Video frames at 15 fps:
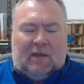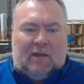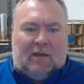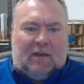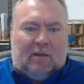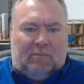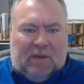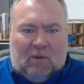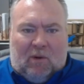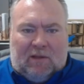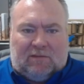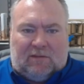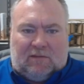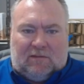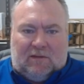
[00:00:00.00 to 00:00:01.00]
uh,
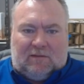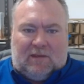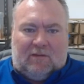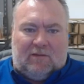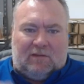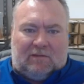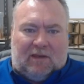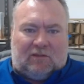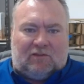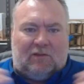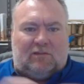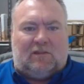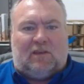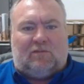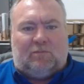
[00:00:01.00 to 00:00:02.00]
B167 section
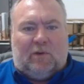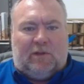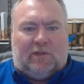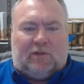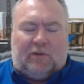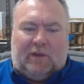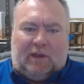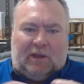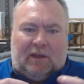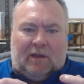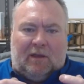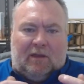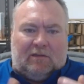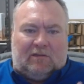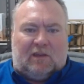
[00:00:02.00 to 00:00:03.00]
6.3,
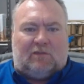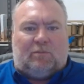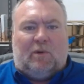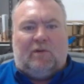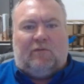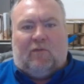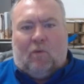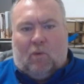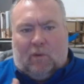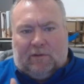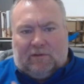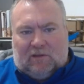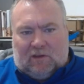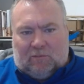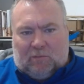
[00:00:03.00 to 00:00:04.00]
6.4 and
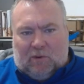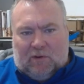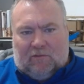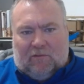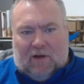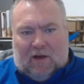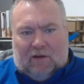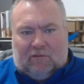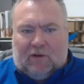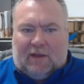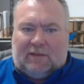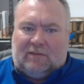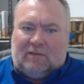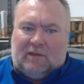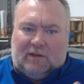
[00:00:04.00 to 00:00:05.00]
6.5,
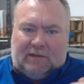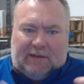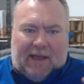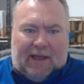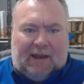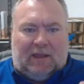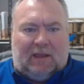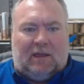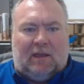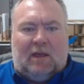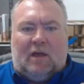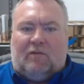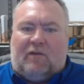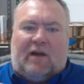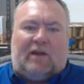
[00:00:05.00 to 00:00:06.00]
right? The daily
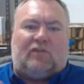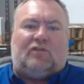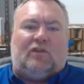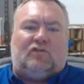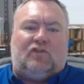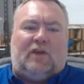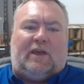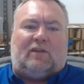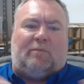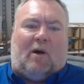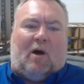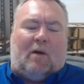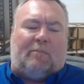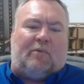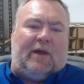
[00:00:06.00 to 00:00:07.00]
functional checks by
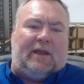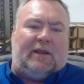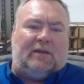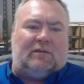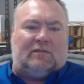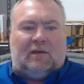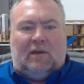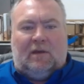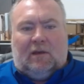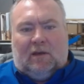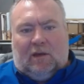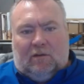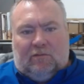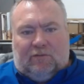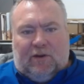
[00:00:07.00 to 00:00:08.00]
operators,
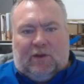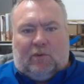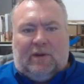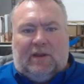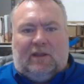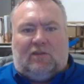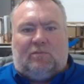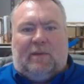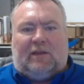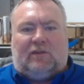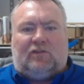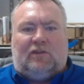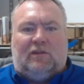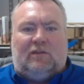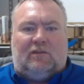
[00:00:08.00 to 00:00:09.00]
uh, frequent
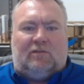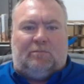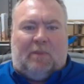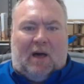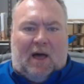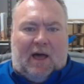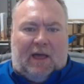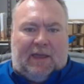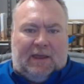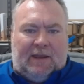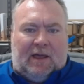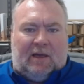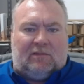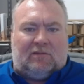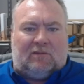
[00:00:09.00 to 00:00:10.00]
inspections by
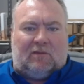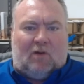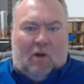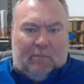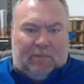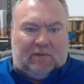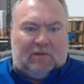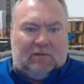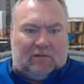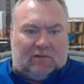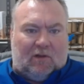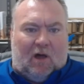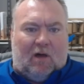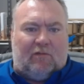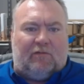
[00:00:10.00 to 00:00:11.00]
in-house competent
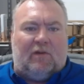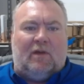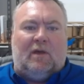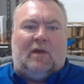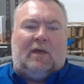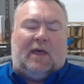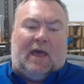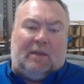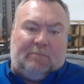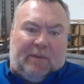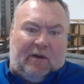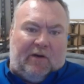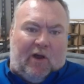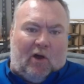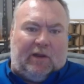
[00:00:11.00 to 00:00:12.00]
staff, and
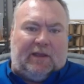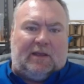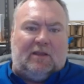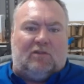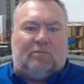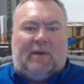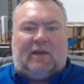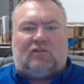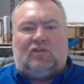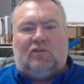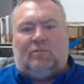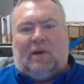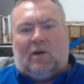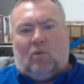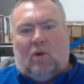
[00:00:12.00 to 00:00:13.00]
periodic inspections
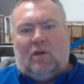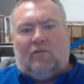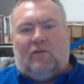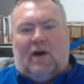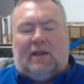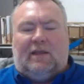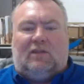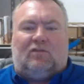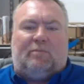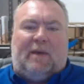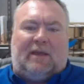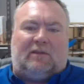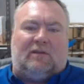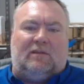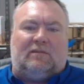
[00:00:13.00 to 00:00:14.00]
by qualified
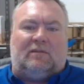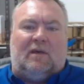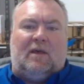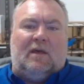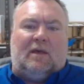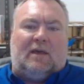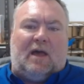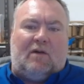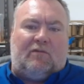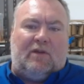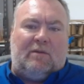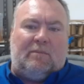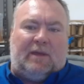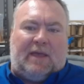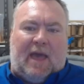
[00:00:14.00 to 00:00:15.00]
inspectors
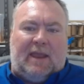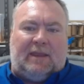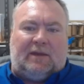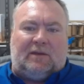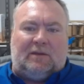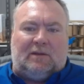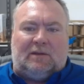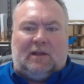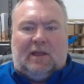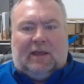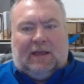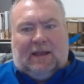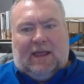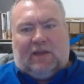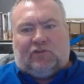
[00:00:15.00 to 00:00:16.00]
covering mechanical,
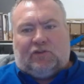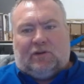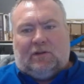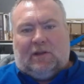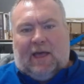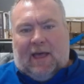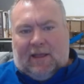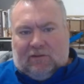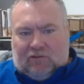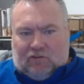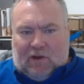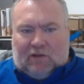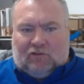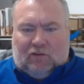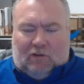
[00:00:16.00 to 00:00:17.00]
electrical, and
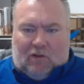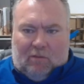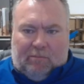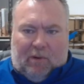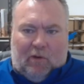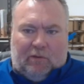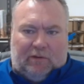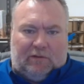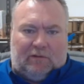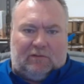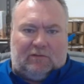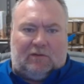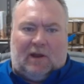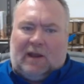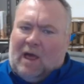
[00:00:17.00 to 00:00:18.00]
structural
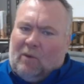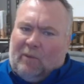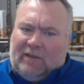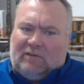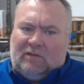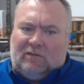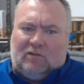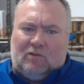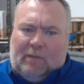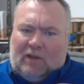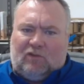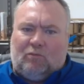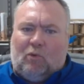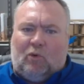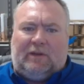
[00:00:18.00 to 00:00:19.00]
components. Right? I went into
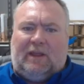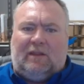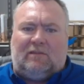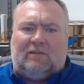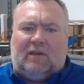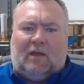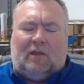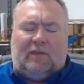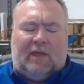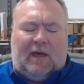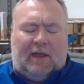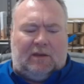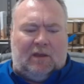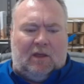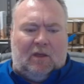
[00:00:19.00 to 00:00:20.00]
much more detail than